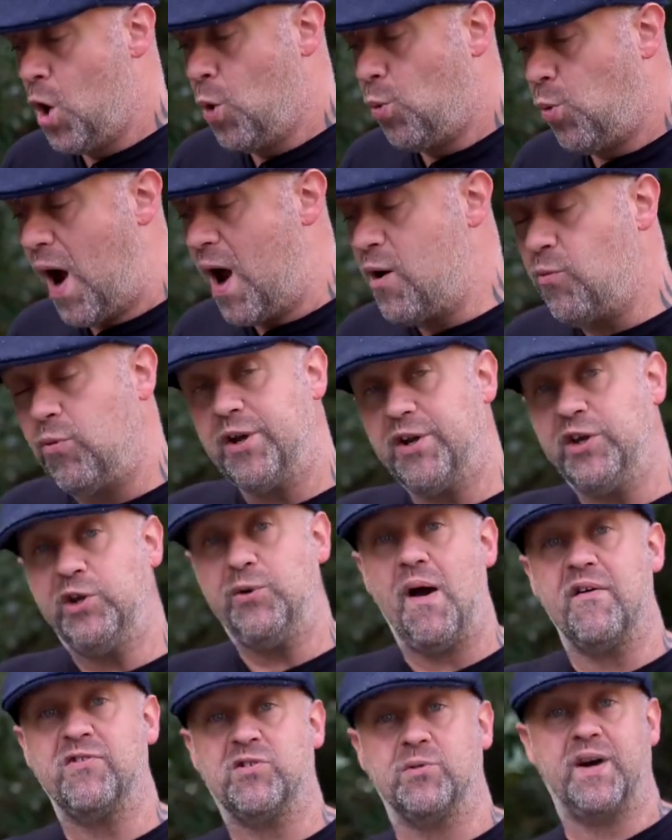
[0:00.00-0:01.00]
Why wouldn't you
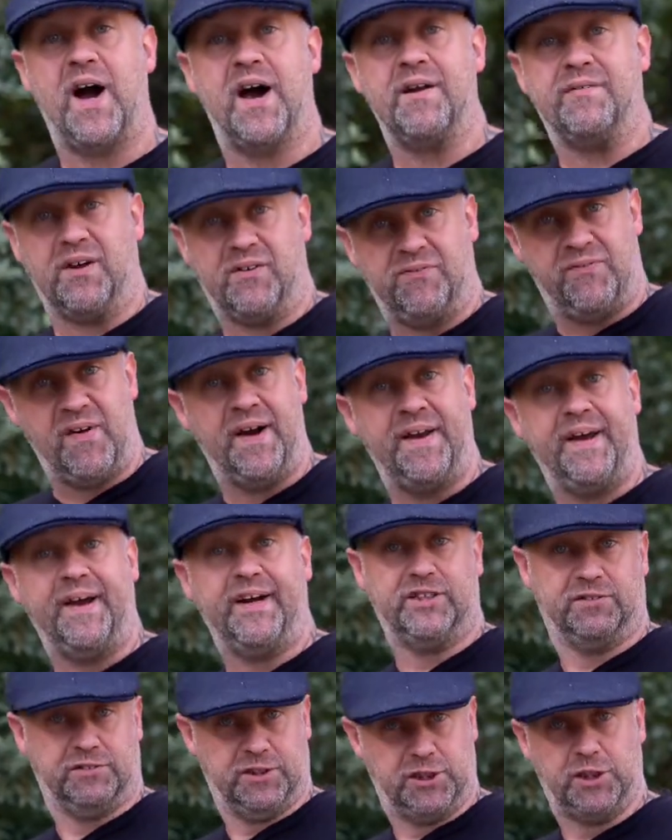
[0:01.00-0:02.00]
have some kind of like
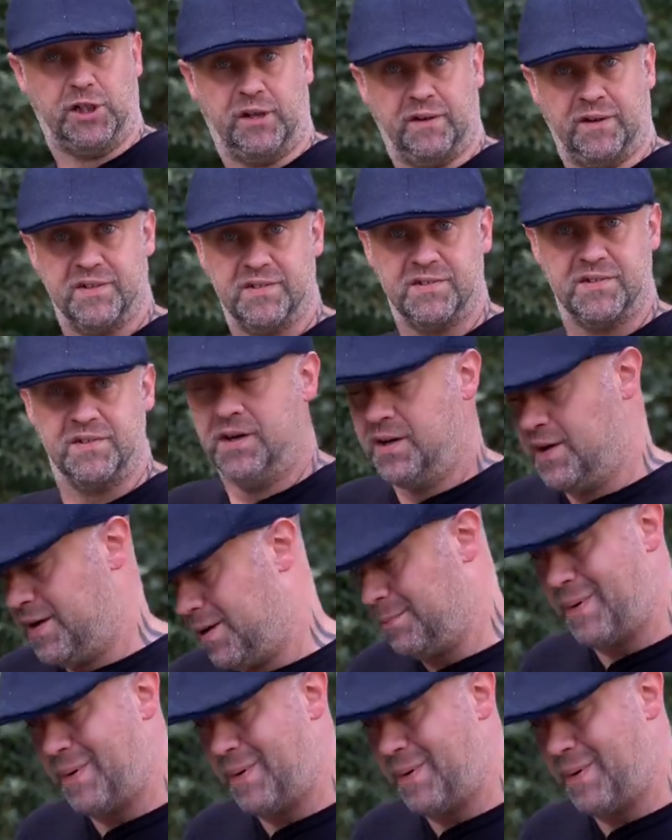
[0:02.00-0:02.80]
financial insurance? And